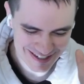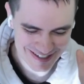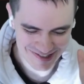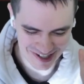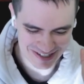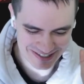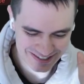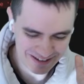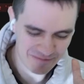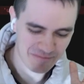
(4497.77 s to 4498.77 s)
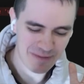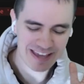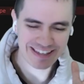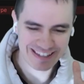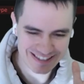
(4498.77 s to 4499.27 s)
just
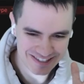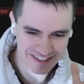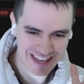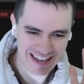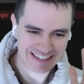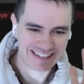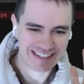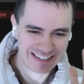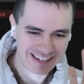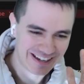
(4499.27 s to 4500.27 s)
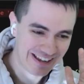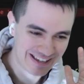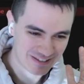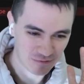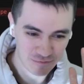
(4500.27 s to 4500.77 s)
making it so that
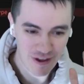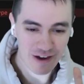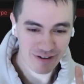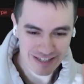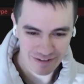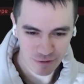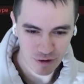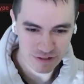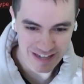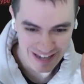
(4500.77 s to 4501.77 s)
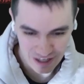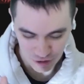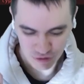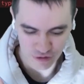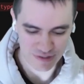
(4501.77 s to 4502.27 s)
it's very difficult to
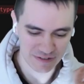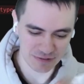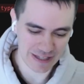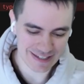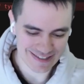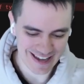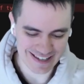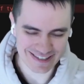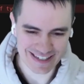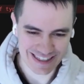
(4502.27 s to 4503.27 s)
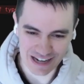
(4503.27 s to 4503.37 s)
introduce a flaky test. That'll